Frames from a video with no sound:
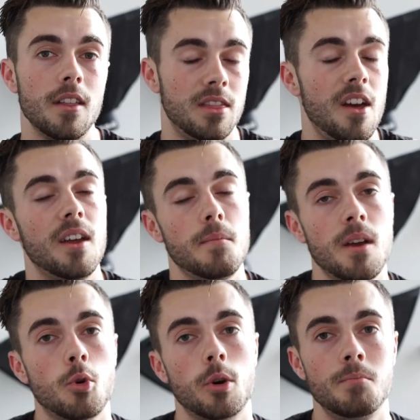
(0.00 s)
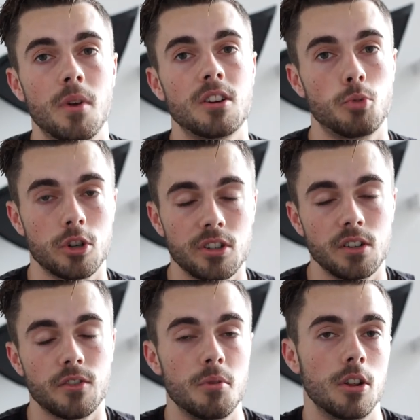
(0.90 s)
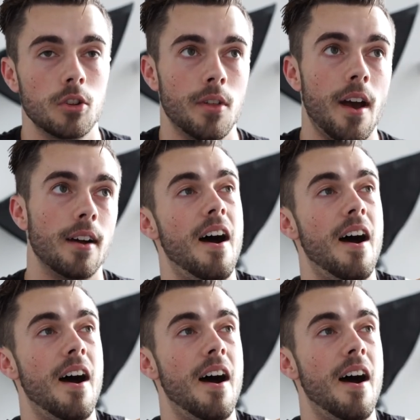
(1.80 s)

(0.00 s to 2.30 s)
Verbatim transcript: then it make more, makes more sense for me to do that.